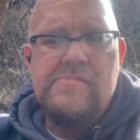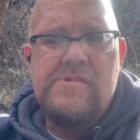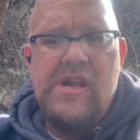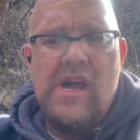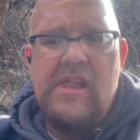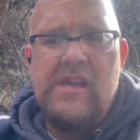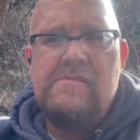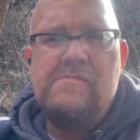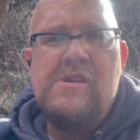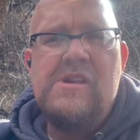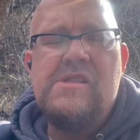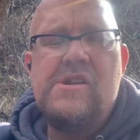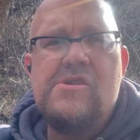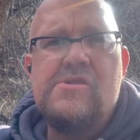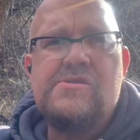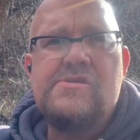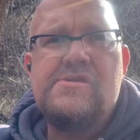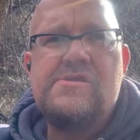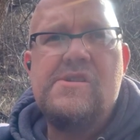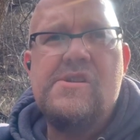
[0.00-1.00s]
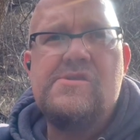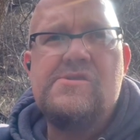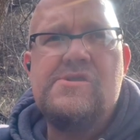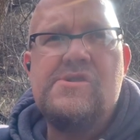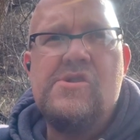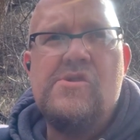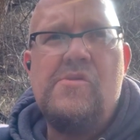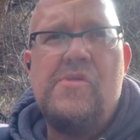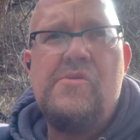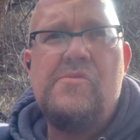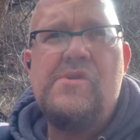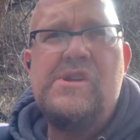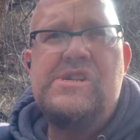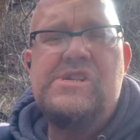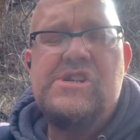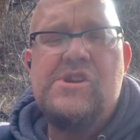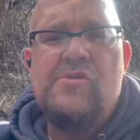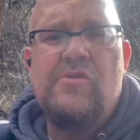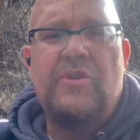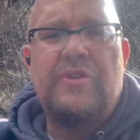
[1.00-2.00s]
Telling me there's 3
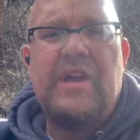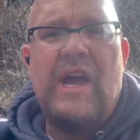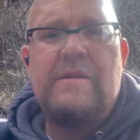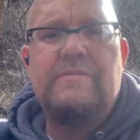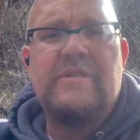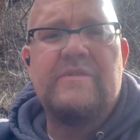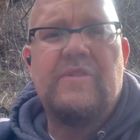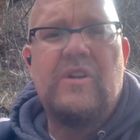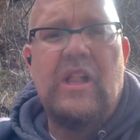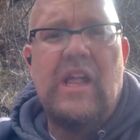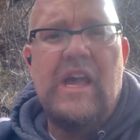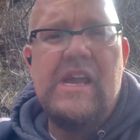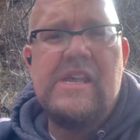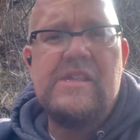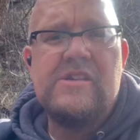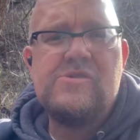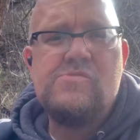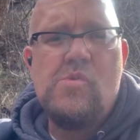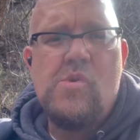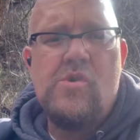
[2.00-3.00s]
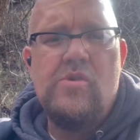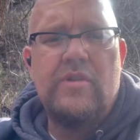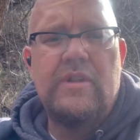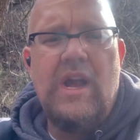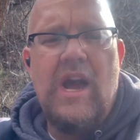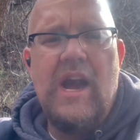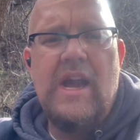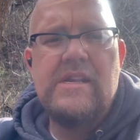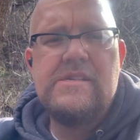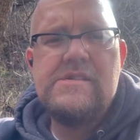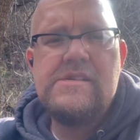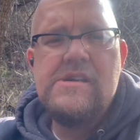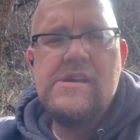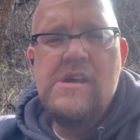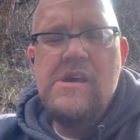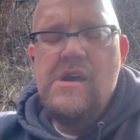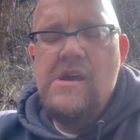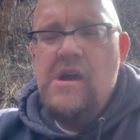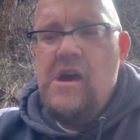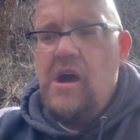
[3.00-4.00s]
general types of clay in this world, guys,
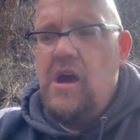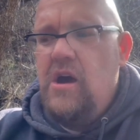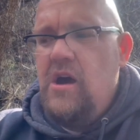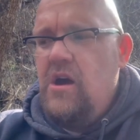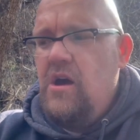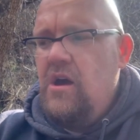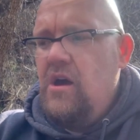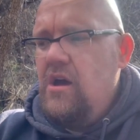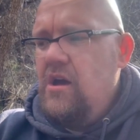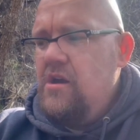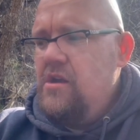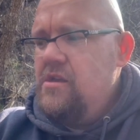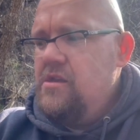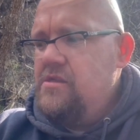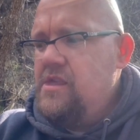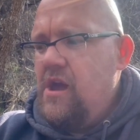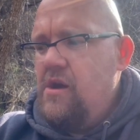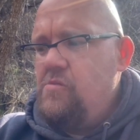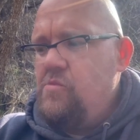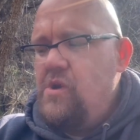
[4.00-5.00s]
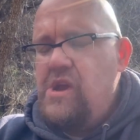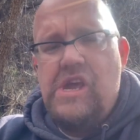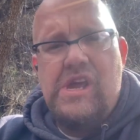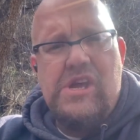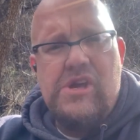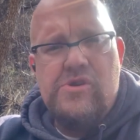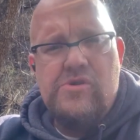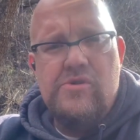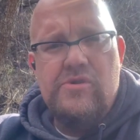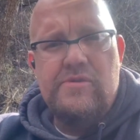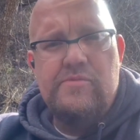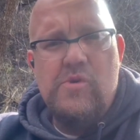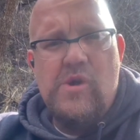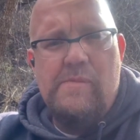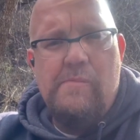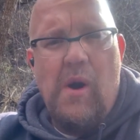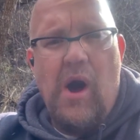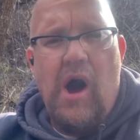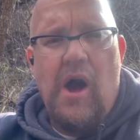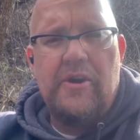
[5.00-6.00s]
that
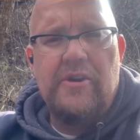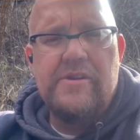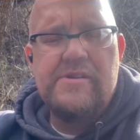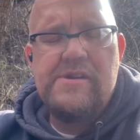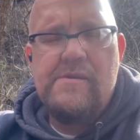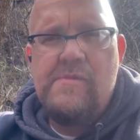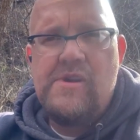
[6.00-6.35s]
we potters.